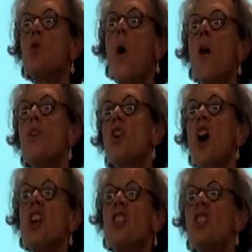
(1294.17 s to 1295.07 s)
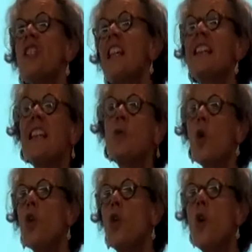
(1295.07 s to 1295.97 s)
to other cultures that they
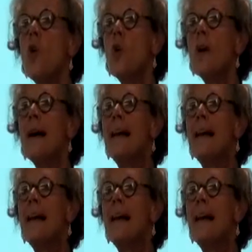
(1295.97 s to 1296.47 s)
don't know,